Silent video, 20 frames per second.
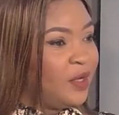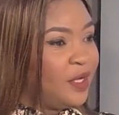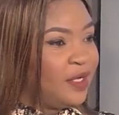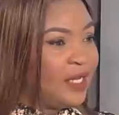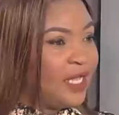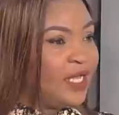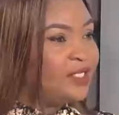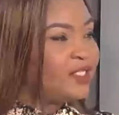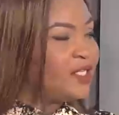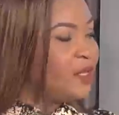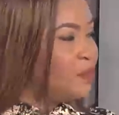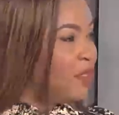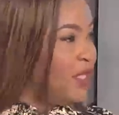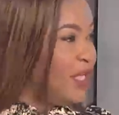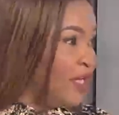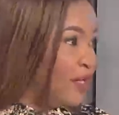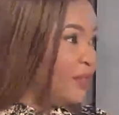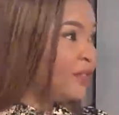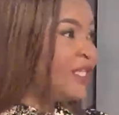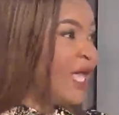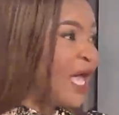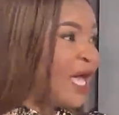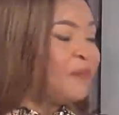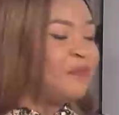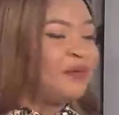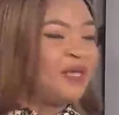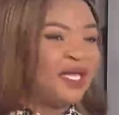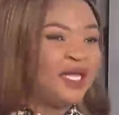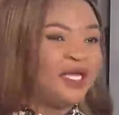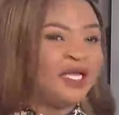And something else
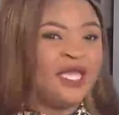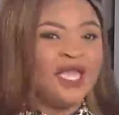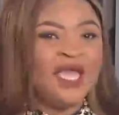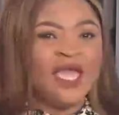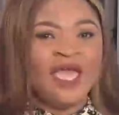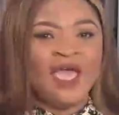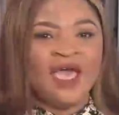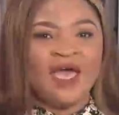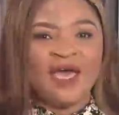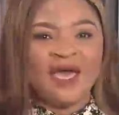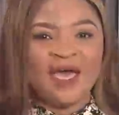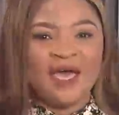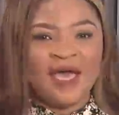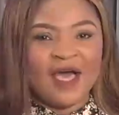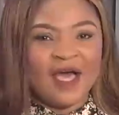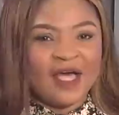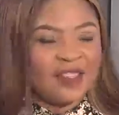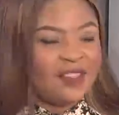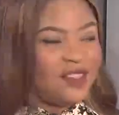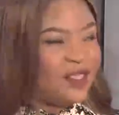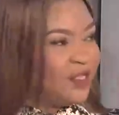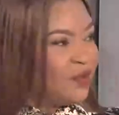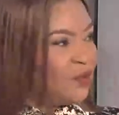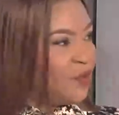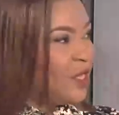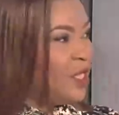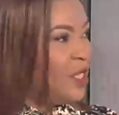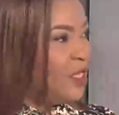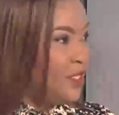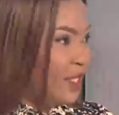happened uh, at the
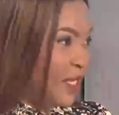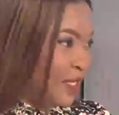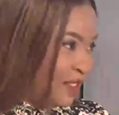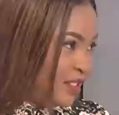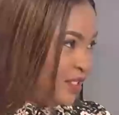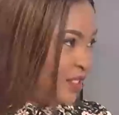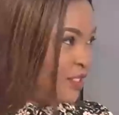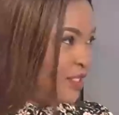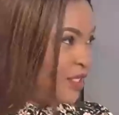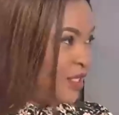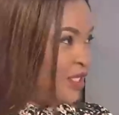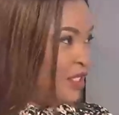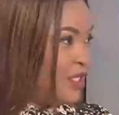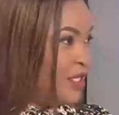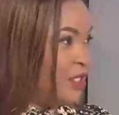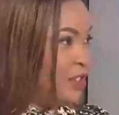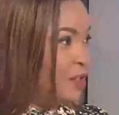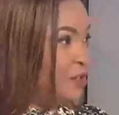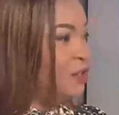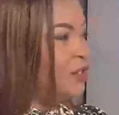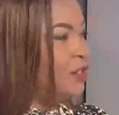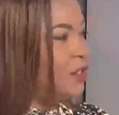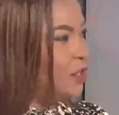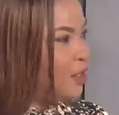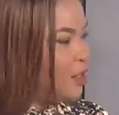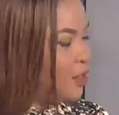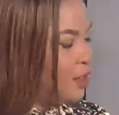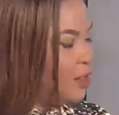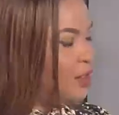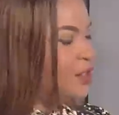uh, yesterday. the,
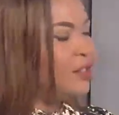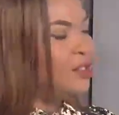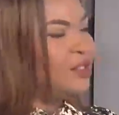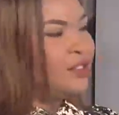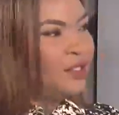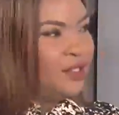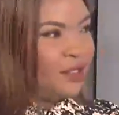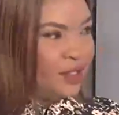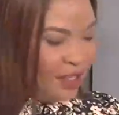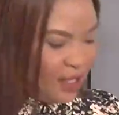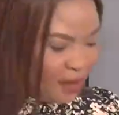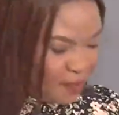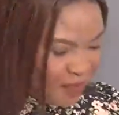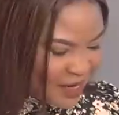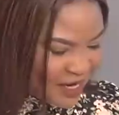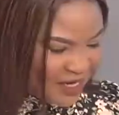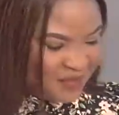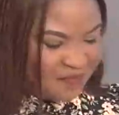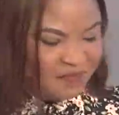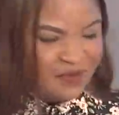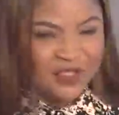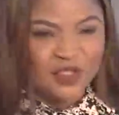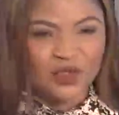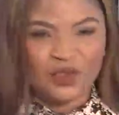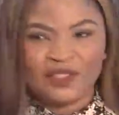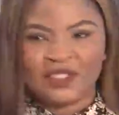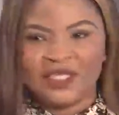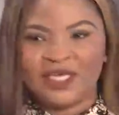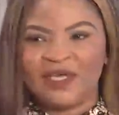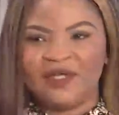Beach Hotel. Labadi Beach
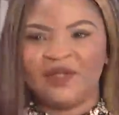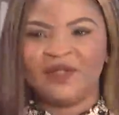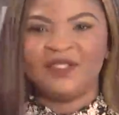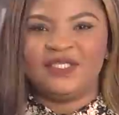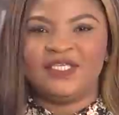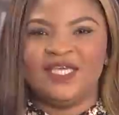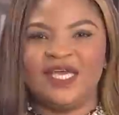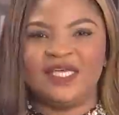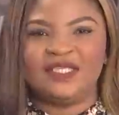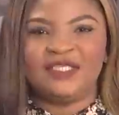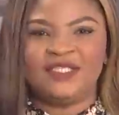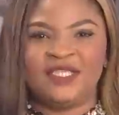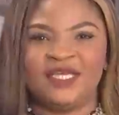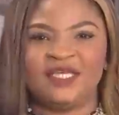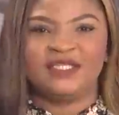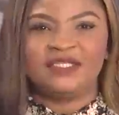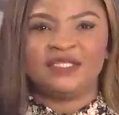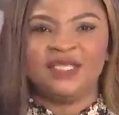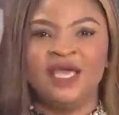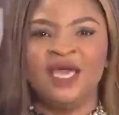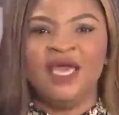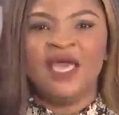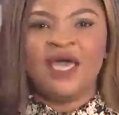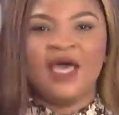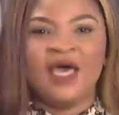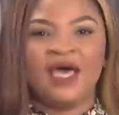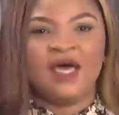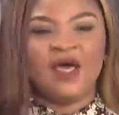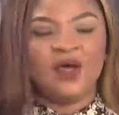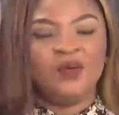Hotel. Yes, that's.
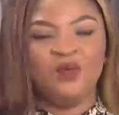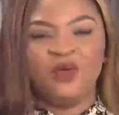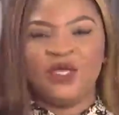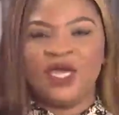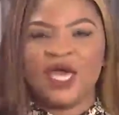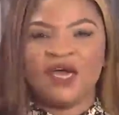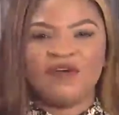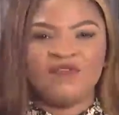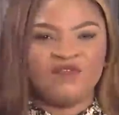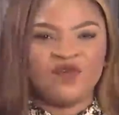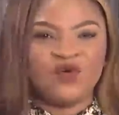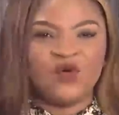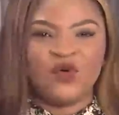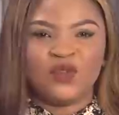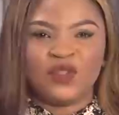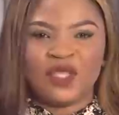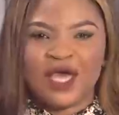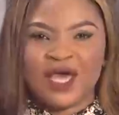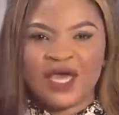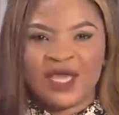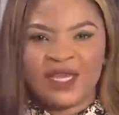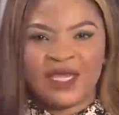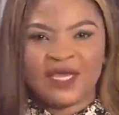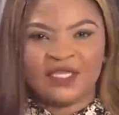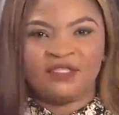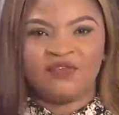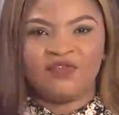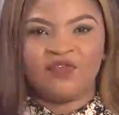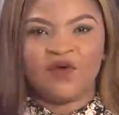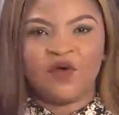uh, we have all the
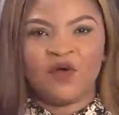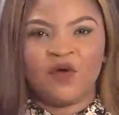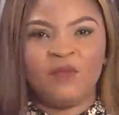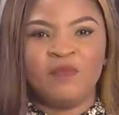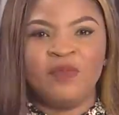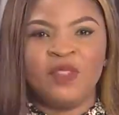highlights from